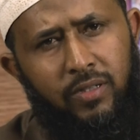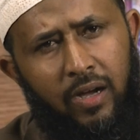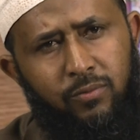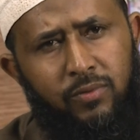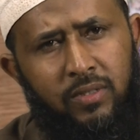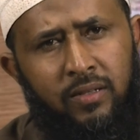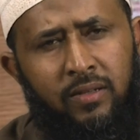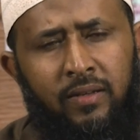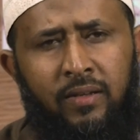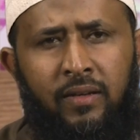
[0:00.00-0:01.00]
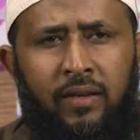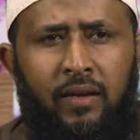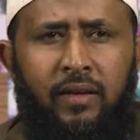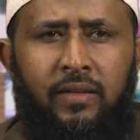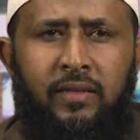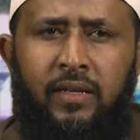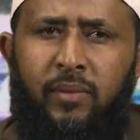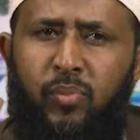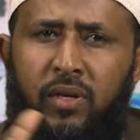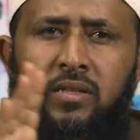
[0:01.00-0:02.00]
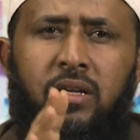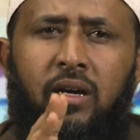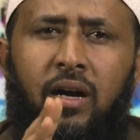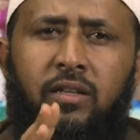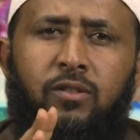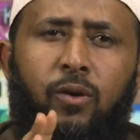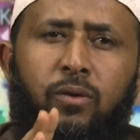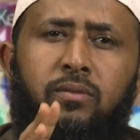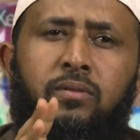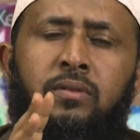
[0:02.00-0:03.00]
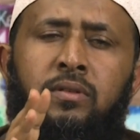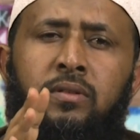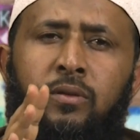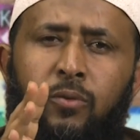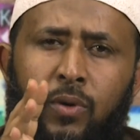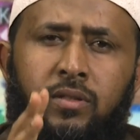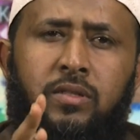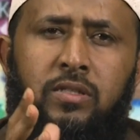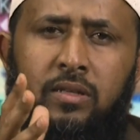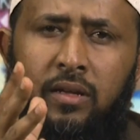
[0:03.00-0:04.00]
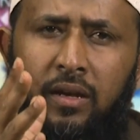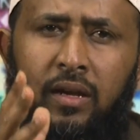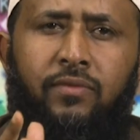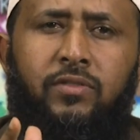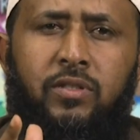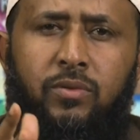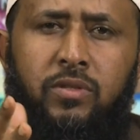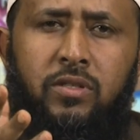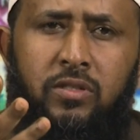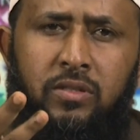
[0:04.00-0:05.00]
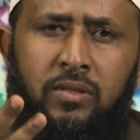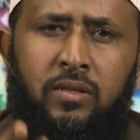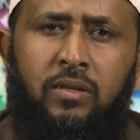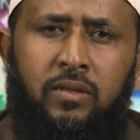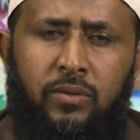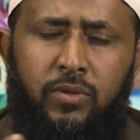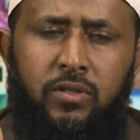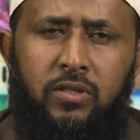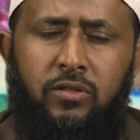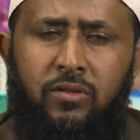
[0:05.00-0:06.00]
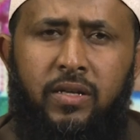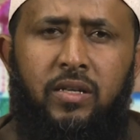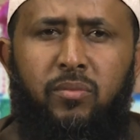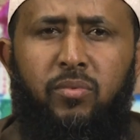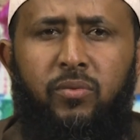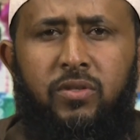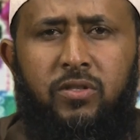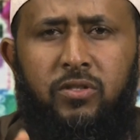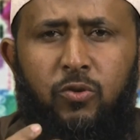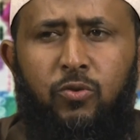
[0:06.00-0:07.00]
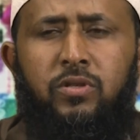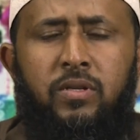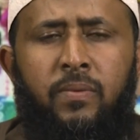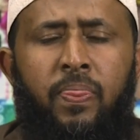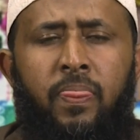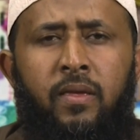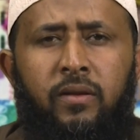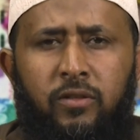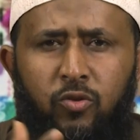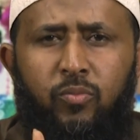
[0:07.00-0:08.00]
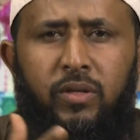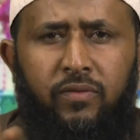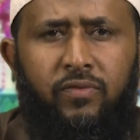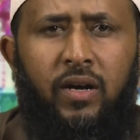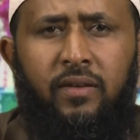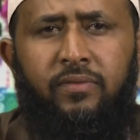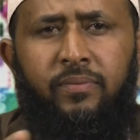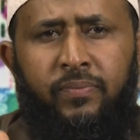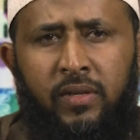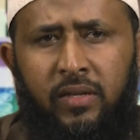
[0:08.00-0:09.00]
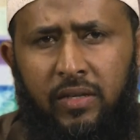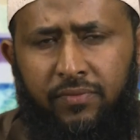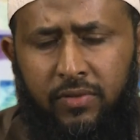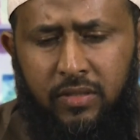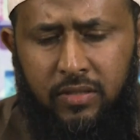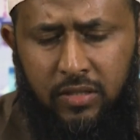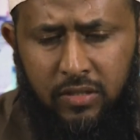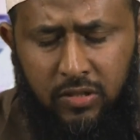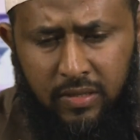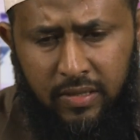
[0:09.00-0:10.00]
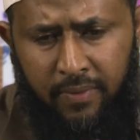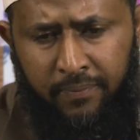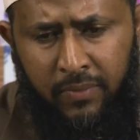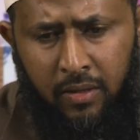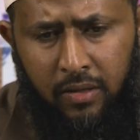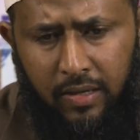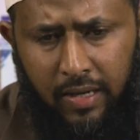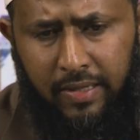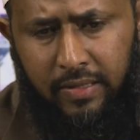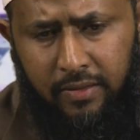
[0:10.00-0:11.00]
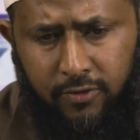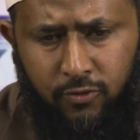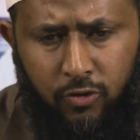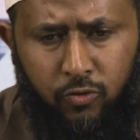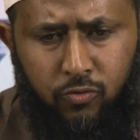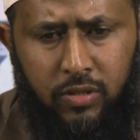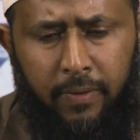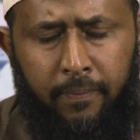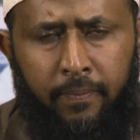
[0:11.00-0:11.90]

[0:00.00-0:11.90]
out and pay zakat on what is left, which is tayyib, which is good, 2.5 if it is Hijriya calendar that you are using.